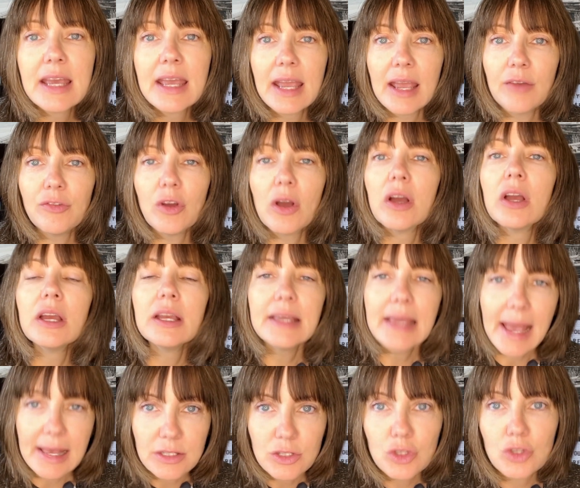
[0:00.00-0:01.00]
if you,
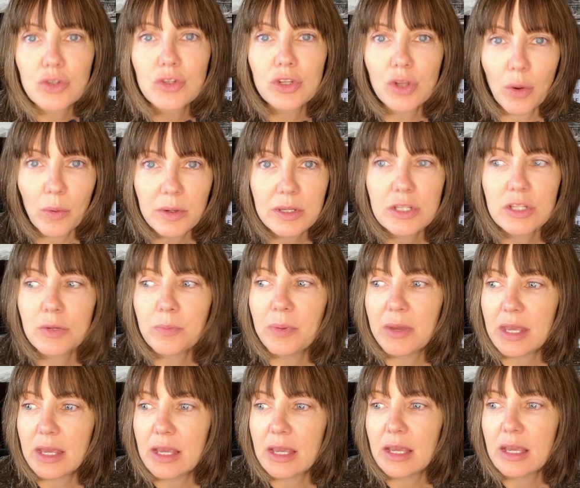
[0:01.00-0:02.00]
yes, there's going to
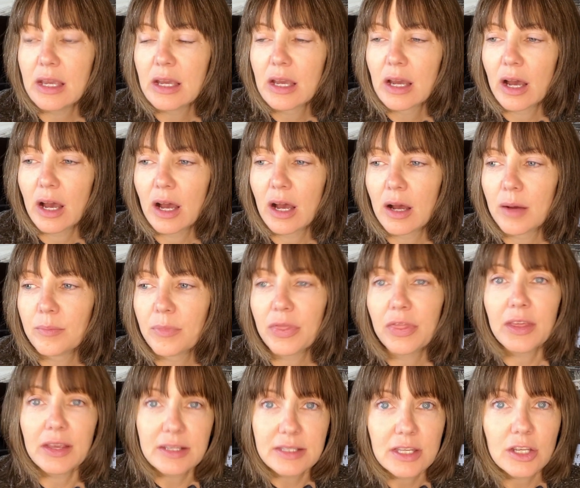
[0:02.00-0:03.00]
be um,
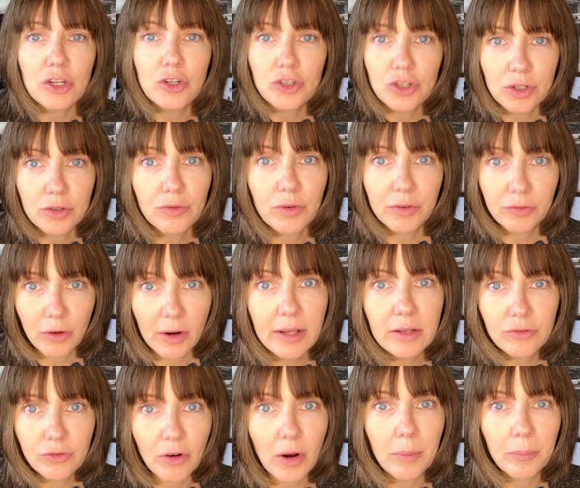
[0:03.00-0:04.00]
things that you should refrain
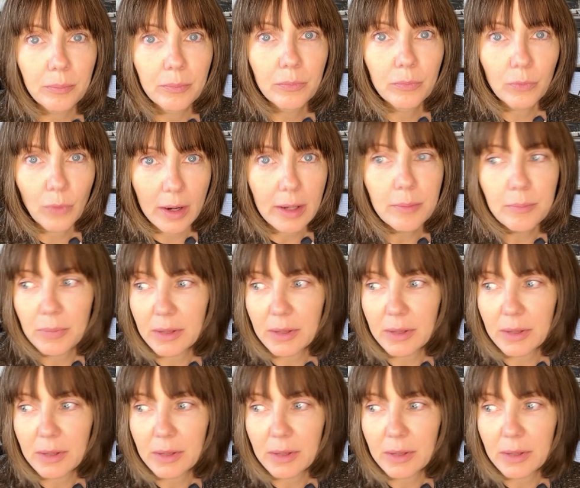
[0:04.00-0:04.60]
from, right?